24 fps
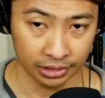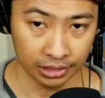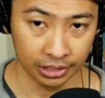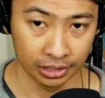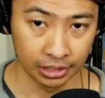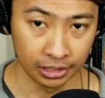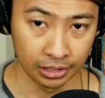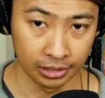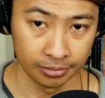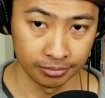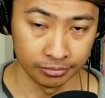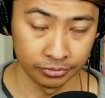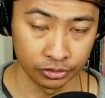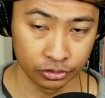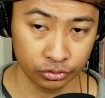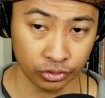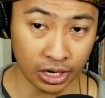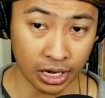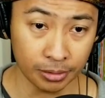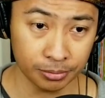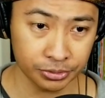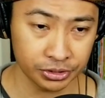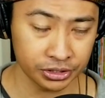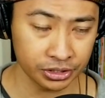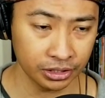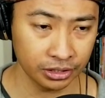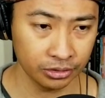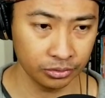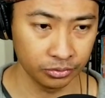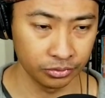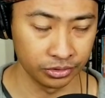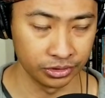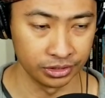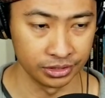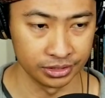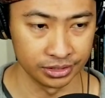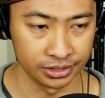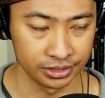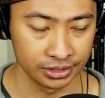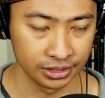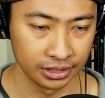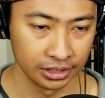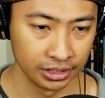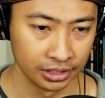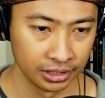Um, Drop Shut was